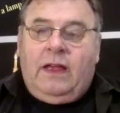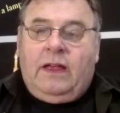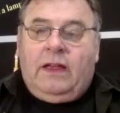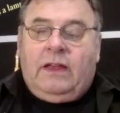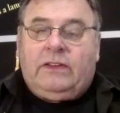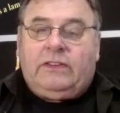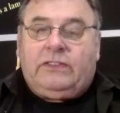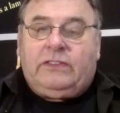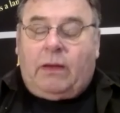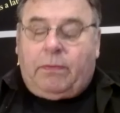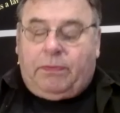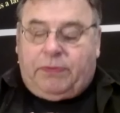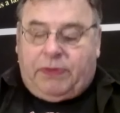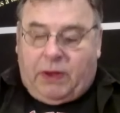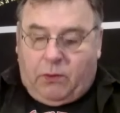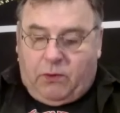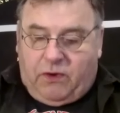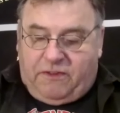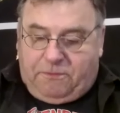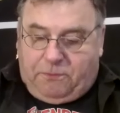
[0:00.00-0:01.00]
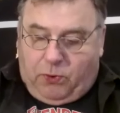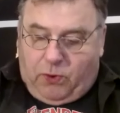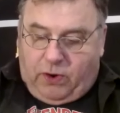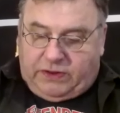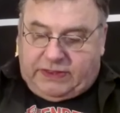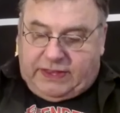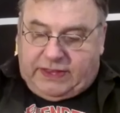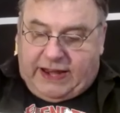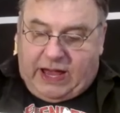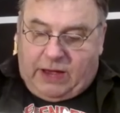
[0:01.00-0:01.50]
Something we
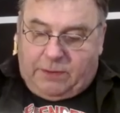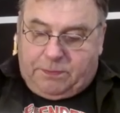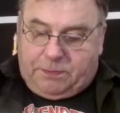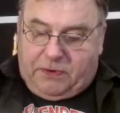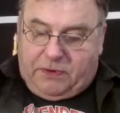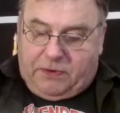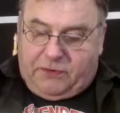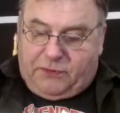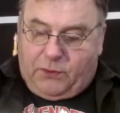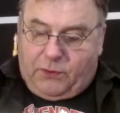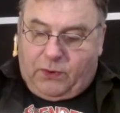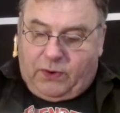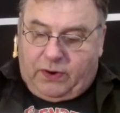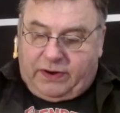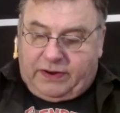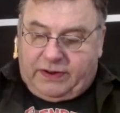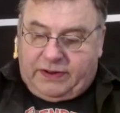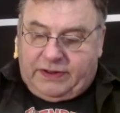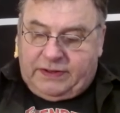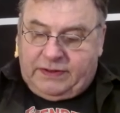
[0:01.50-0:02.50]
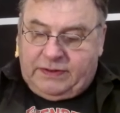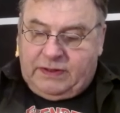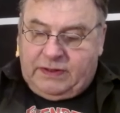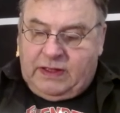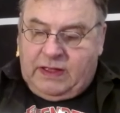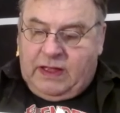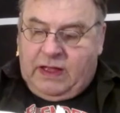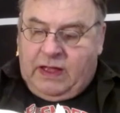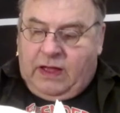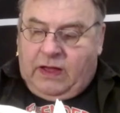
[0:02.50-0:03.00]
pointed out before.
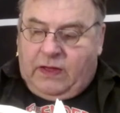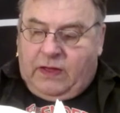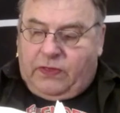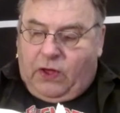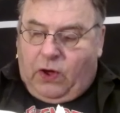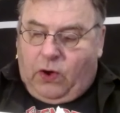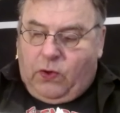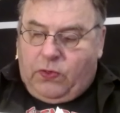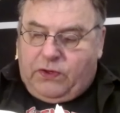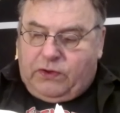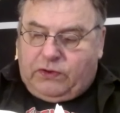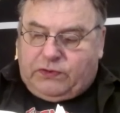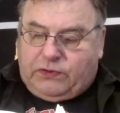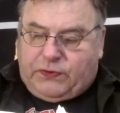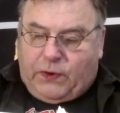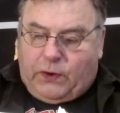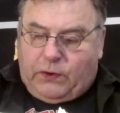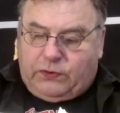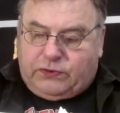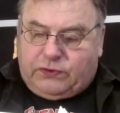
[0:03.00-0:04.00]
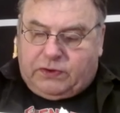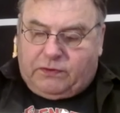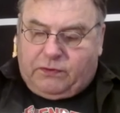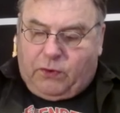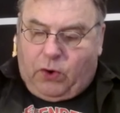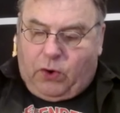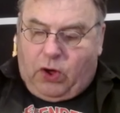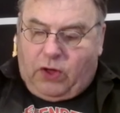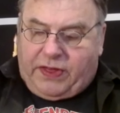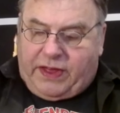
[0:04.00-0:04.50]
Know this, first of
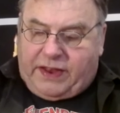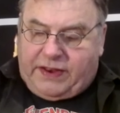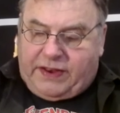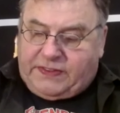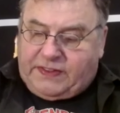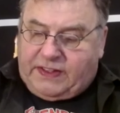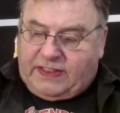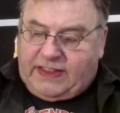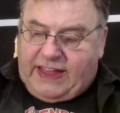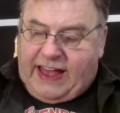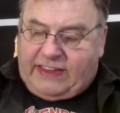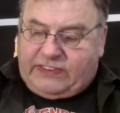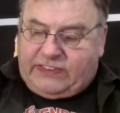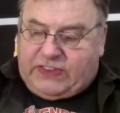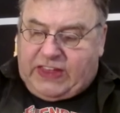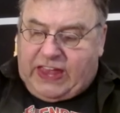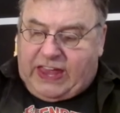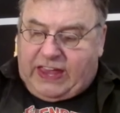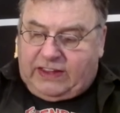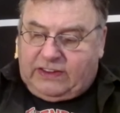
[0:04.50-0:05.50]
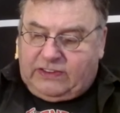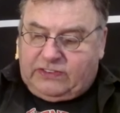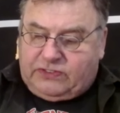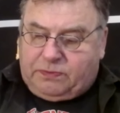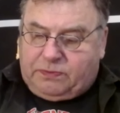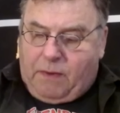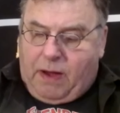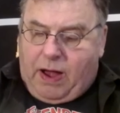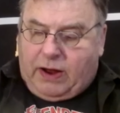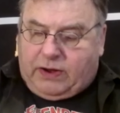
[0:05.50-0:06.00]
all, that in the last days
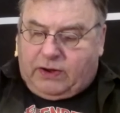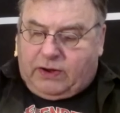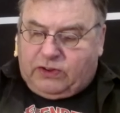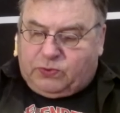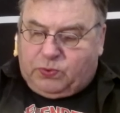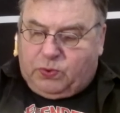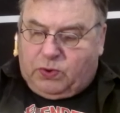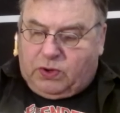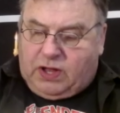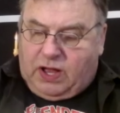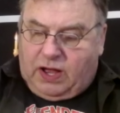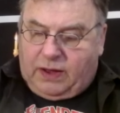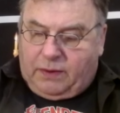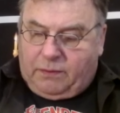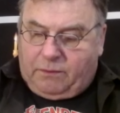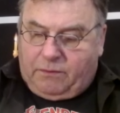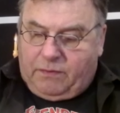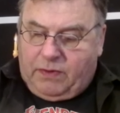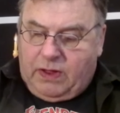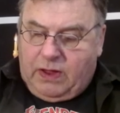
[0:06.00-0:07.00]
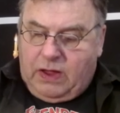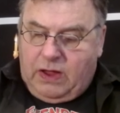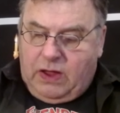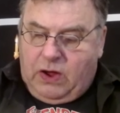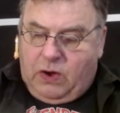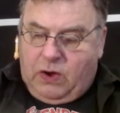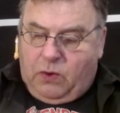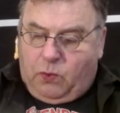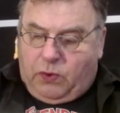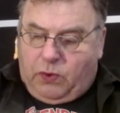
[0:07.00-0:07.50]
mockers will come
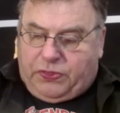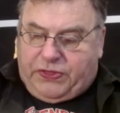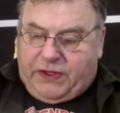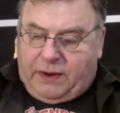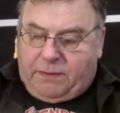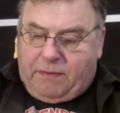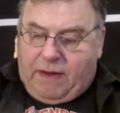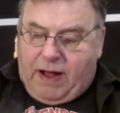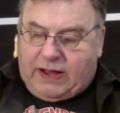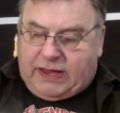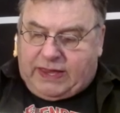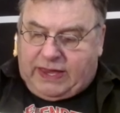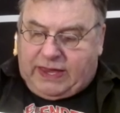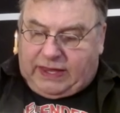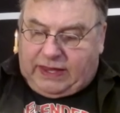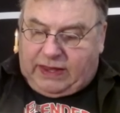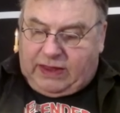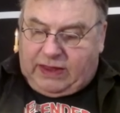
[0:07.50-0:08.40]
with their mocking,